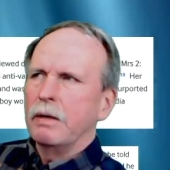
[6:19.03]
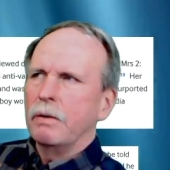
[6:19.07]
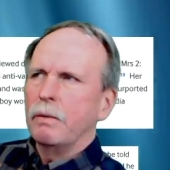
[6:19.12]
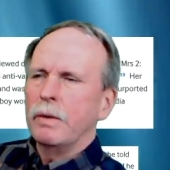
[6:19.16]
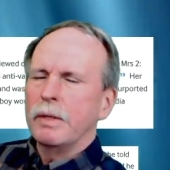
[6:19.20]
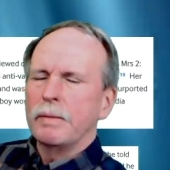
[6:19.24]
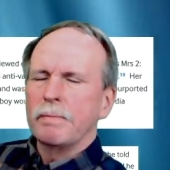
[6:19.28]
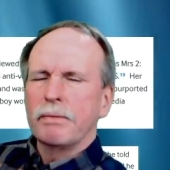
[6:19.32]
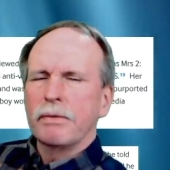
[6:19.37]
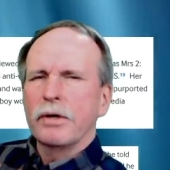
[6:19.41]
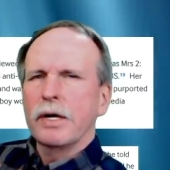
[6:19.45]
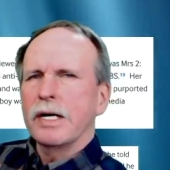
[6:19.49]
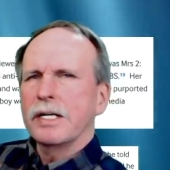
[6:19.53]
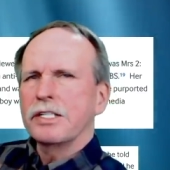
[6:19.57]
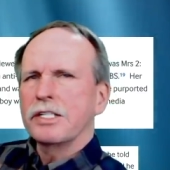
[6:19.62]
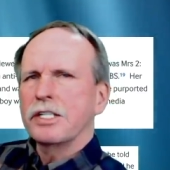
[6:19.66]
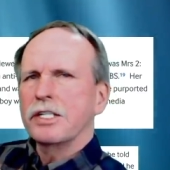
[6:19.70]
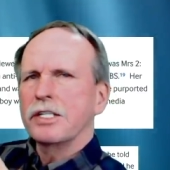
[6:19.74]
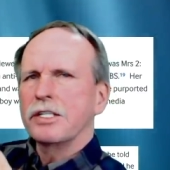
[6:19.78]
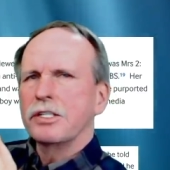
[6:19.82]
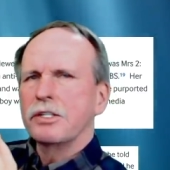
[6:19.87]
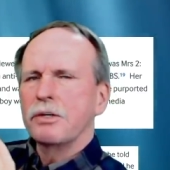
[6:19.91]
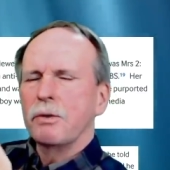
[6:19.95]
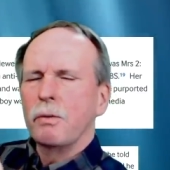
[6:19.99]
When pressed
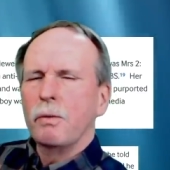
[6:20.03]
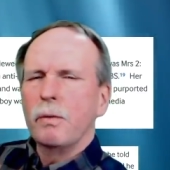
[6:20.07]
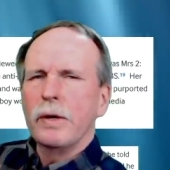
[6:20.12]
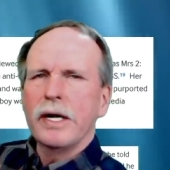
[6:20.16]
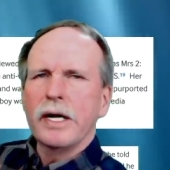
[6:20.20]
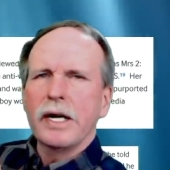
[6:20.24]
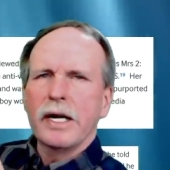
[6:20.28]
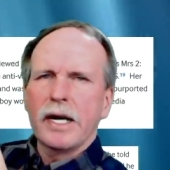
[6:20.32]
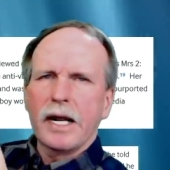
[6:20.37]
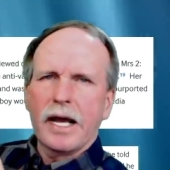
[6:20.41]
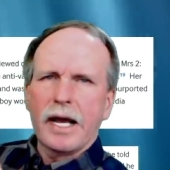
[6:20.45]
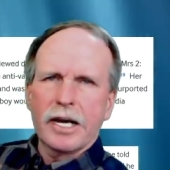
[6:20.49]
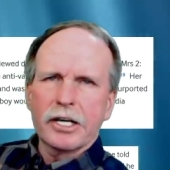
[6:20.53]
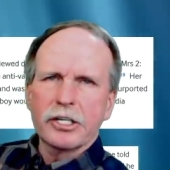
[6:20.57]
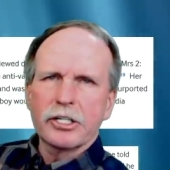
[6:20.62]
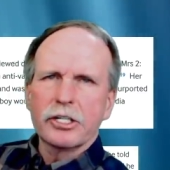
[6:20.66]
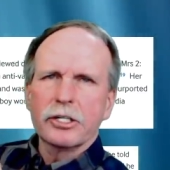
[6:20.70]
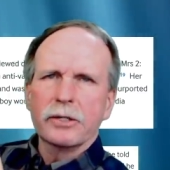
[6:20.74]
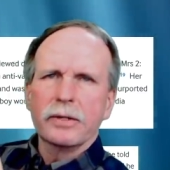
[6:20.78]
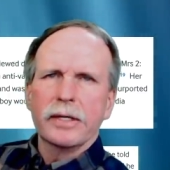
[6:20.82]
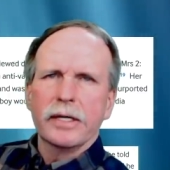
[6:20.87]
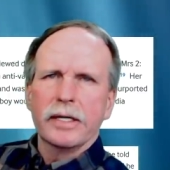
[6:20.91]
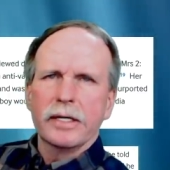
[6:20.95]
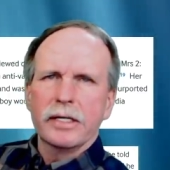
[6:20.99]
as to when it
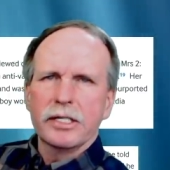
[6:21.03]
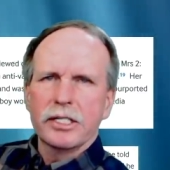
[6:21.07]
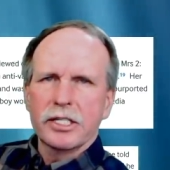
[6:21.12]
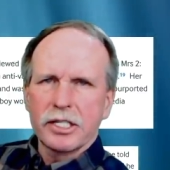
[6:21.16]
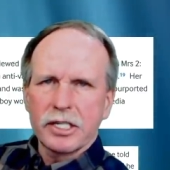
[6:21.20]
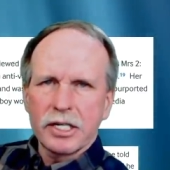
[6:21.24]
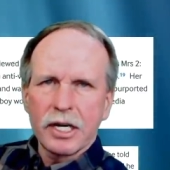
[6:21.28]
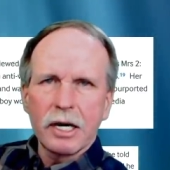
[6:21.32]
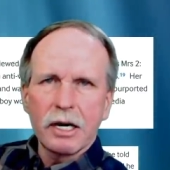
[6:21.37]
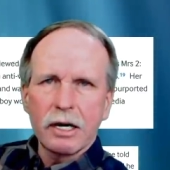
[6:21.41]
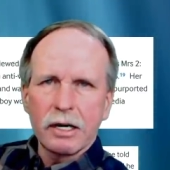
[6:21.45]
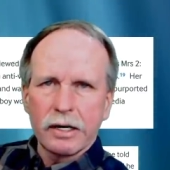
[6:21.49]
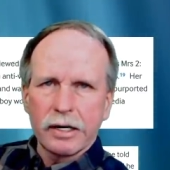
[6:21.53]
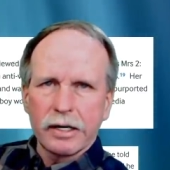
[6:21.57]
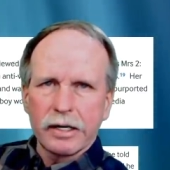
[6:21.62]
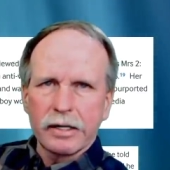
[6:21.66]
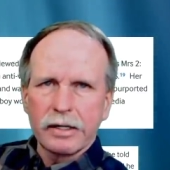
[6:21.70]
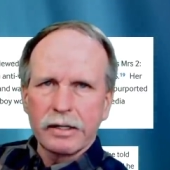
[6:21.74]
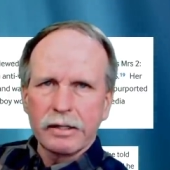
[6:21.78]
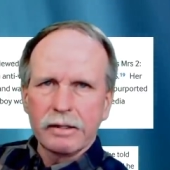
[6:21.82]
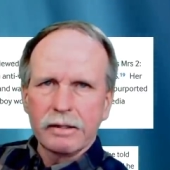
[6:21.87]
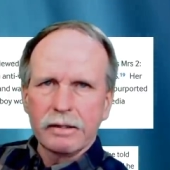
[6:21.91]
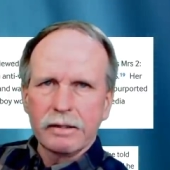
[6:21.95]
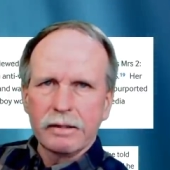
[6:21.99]
actually
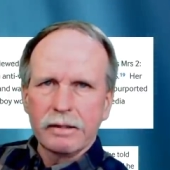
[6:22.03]
started,